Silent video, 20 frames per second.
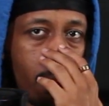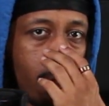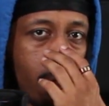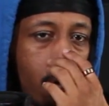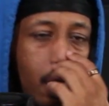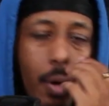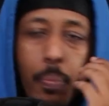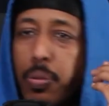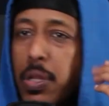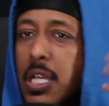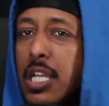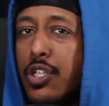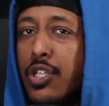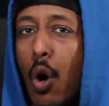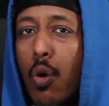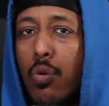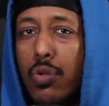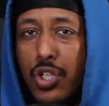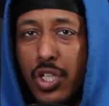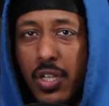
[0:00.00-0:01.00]
Complete
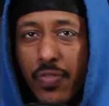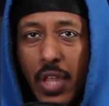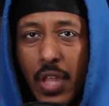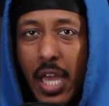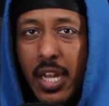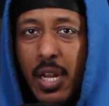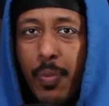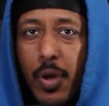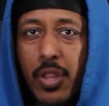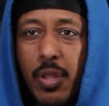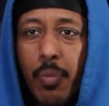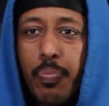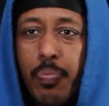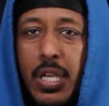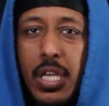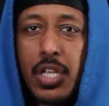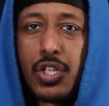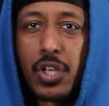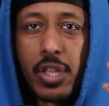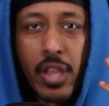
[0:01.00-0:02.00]
tonal shift. They end up on the
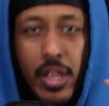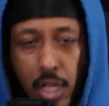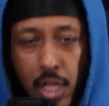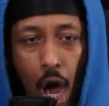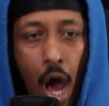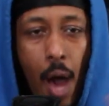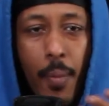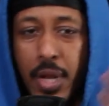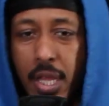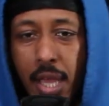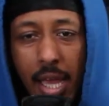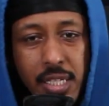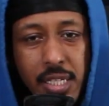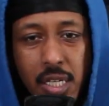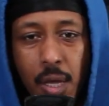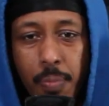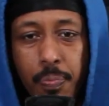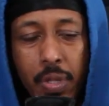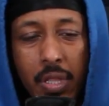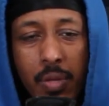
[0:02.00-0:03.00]
beach, and then comedy ends
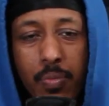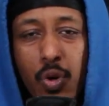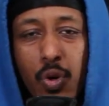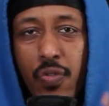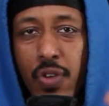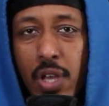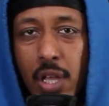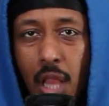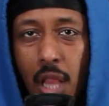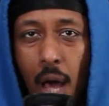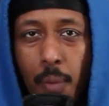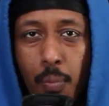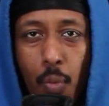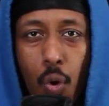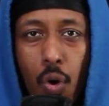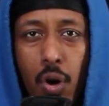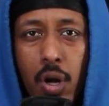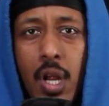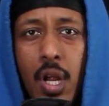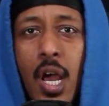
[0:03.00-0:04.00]
up in the movie a lot
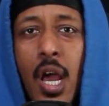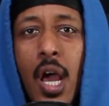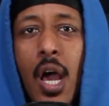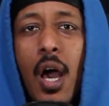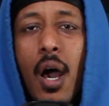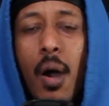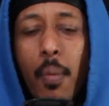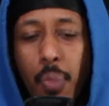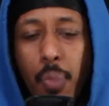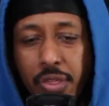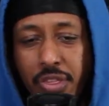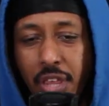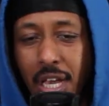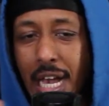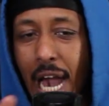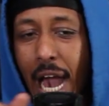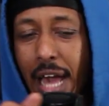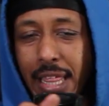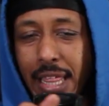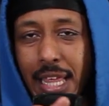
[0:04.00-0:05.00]
more. But the
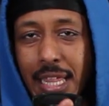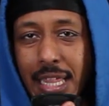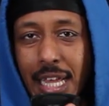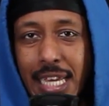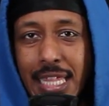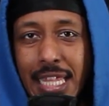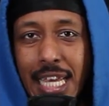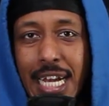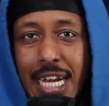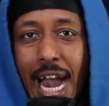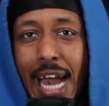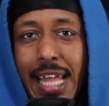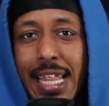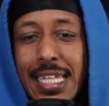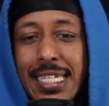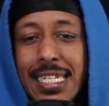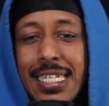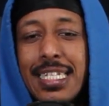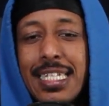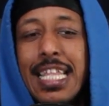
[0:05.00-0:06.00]
guy
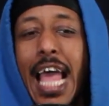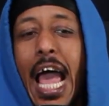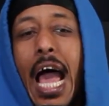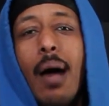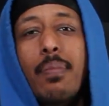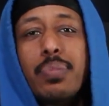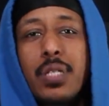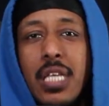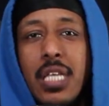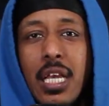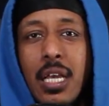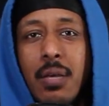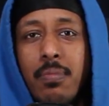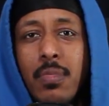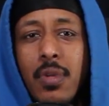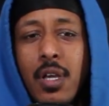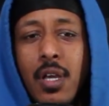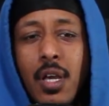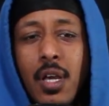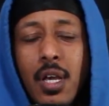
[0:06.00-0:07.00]
that stabs
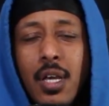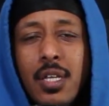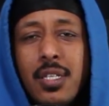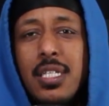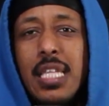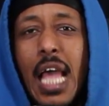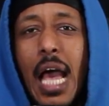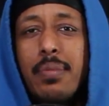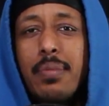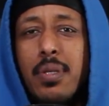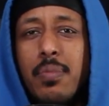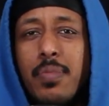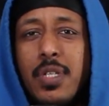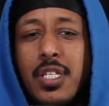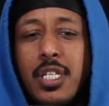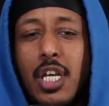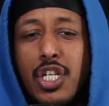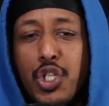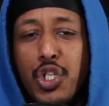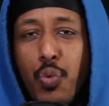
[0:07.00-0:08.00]
him in
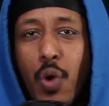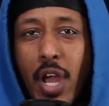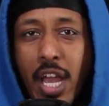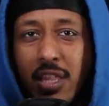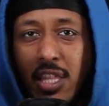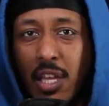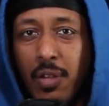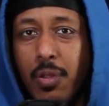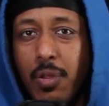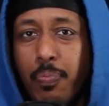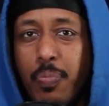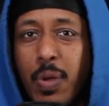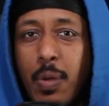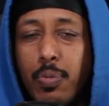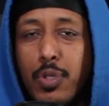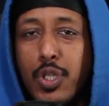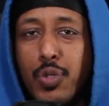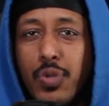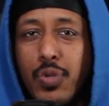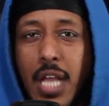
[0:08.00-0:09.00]
such a way, and then the
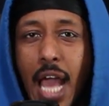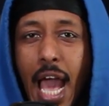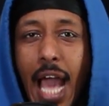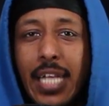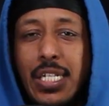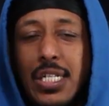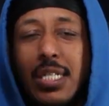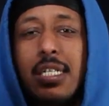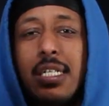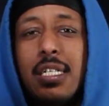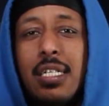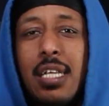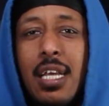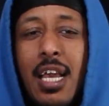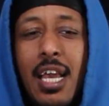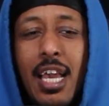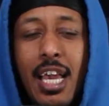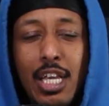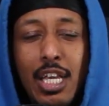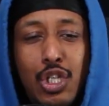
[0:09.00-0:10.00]
people's reaction
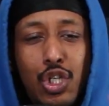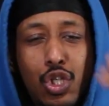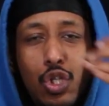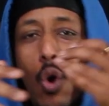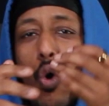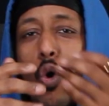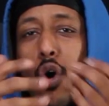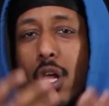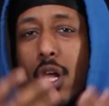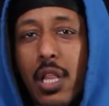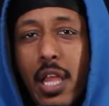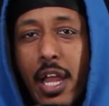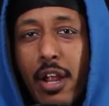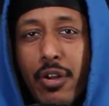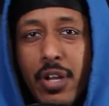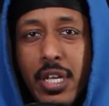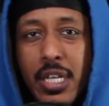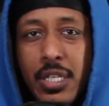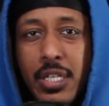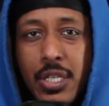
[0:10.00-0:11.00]
is so
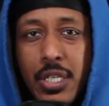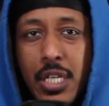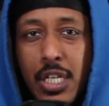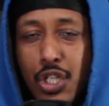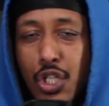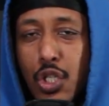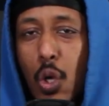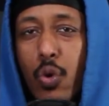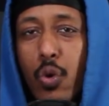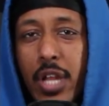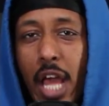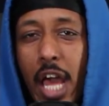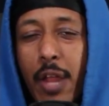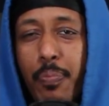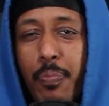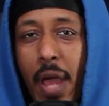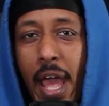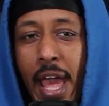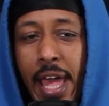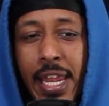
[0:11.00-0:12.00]
hilarious and so
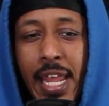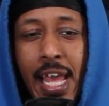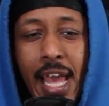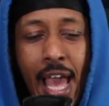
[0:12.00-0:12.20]
deadpan.